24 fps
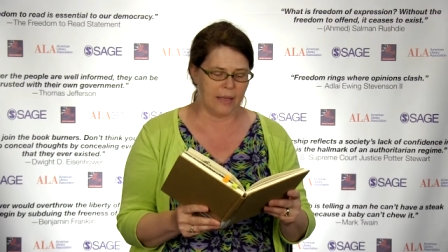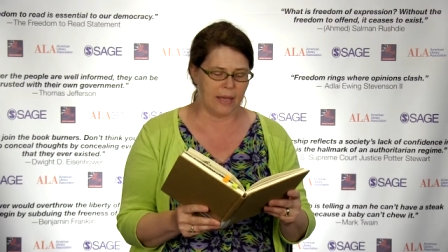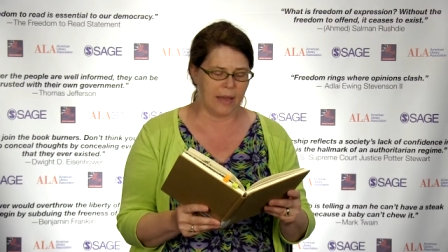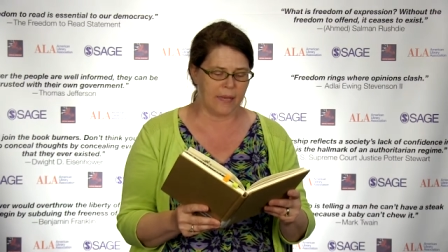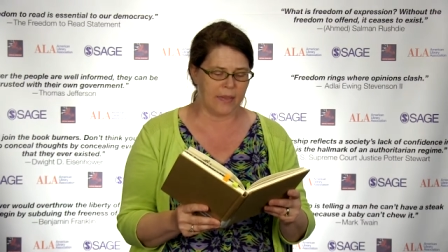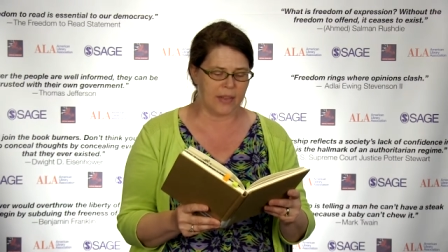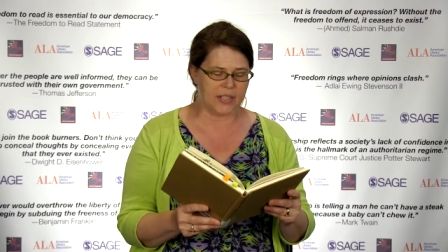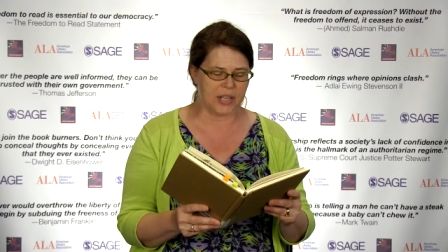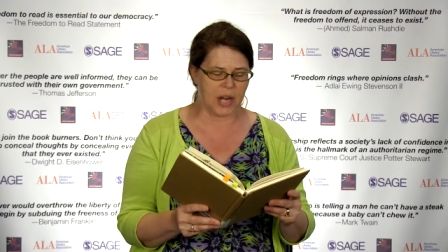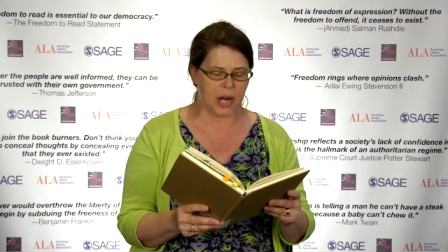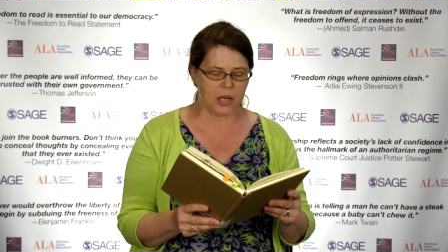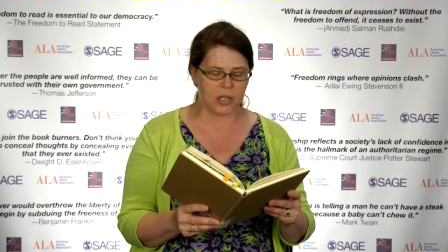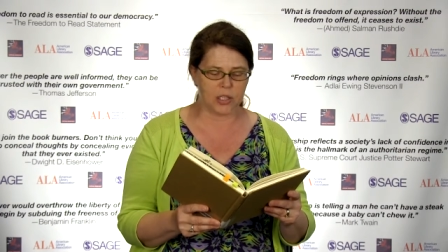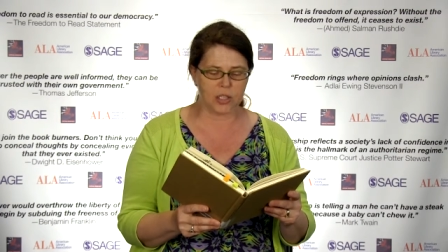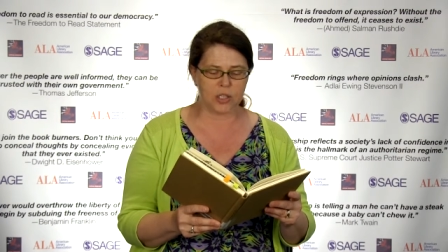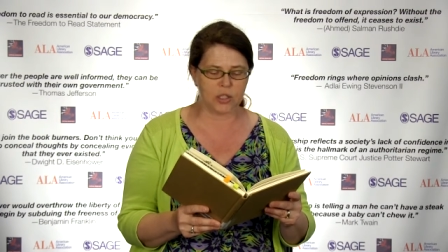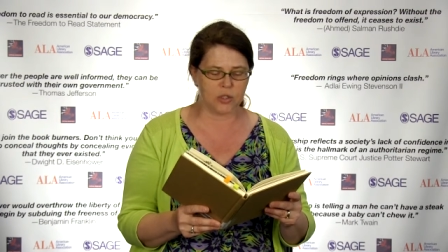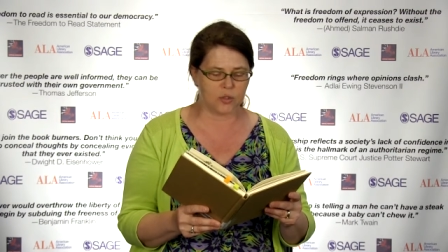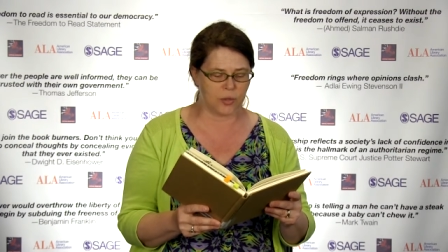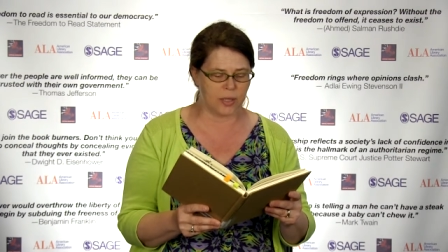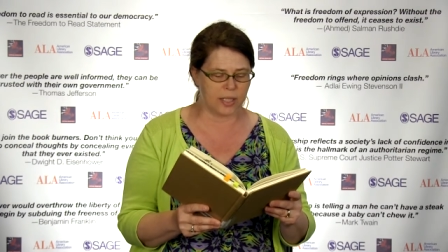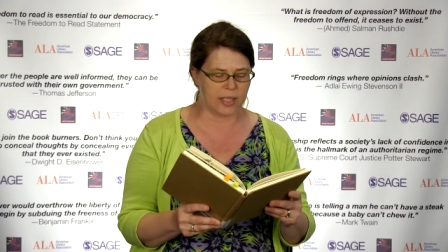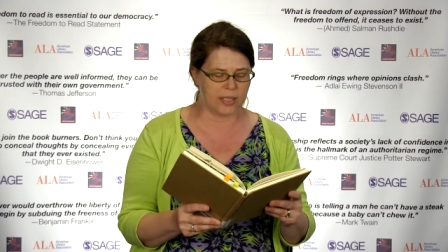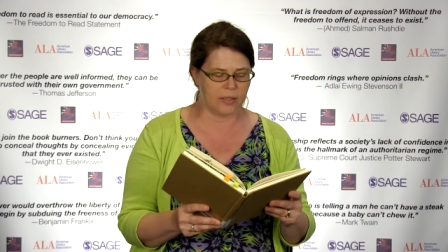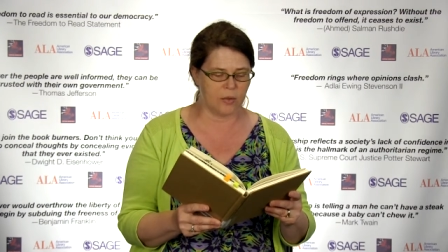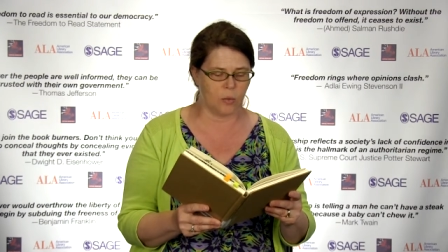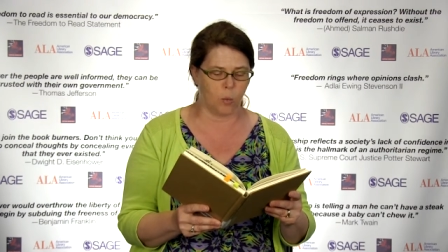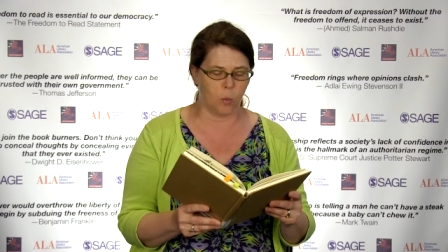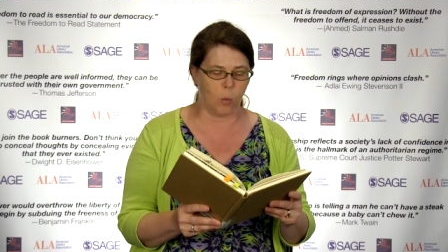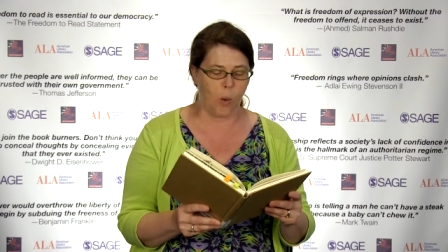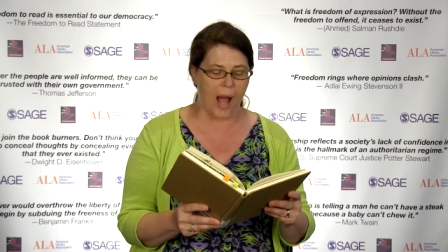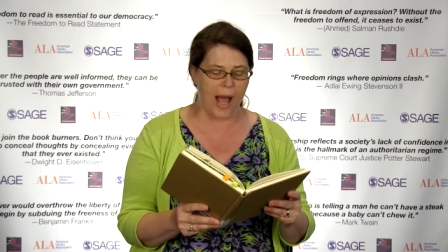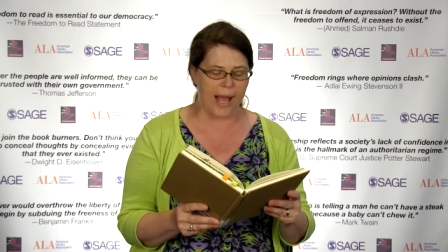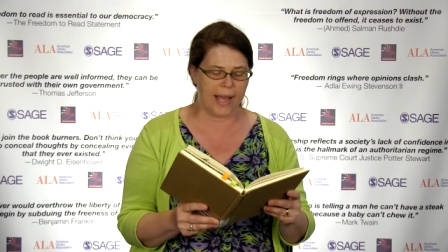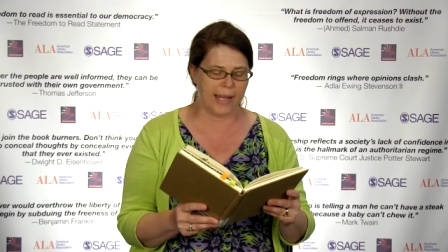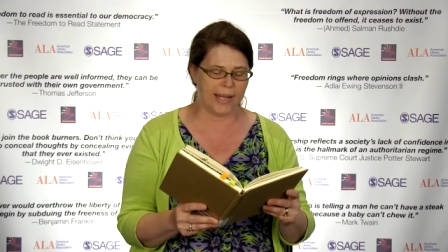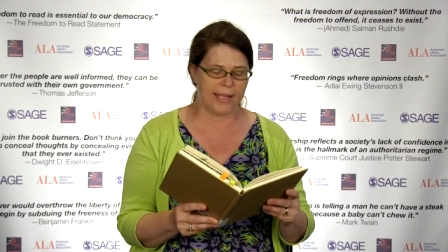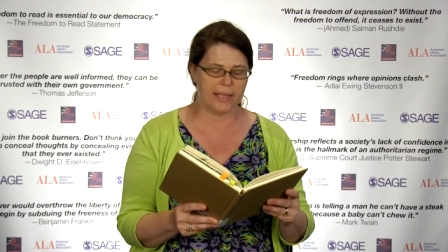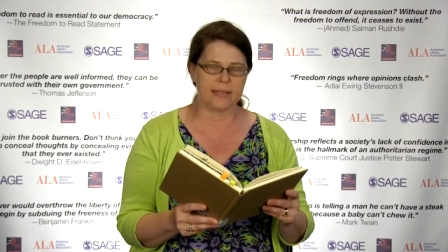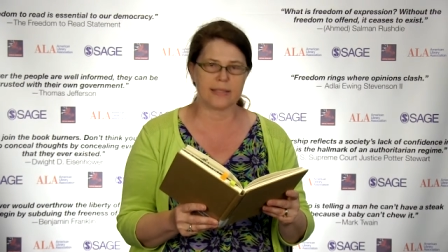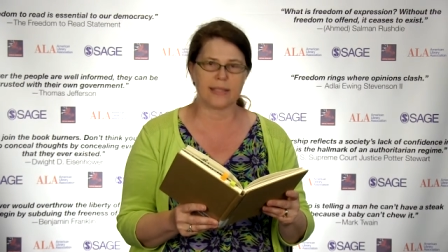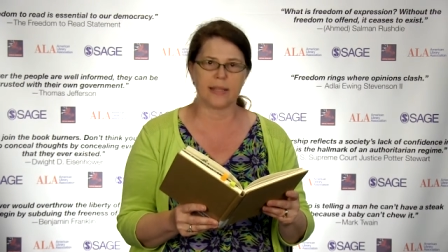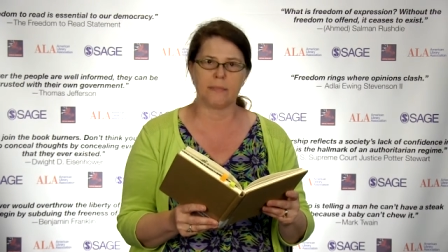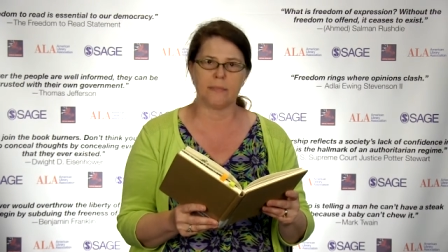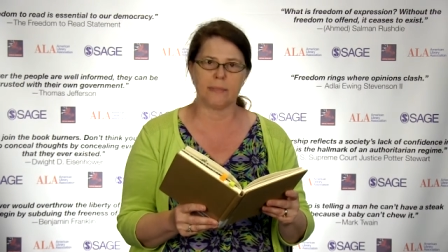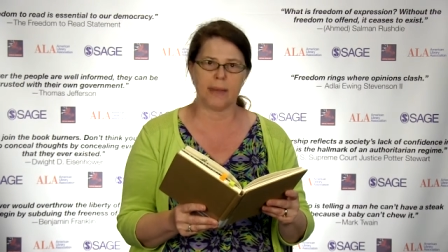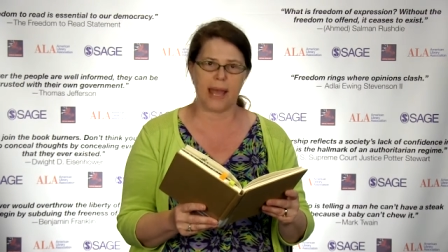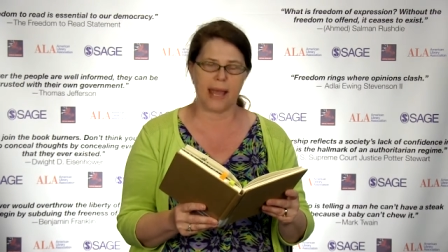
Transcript: and the dark street winds and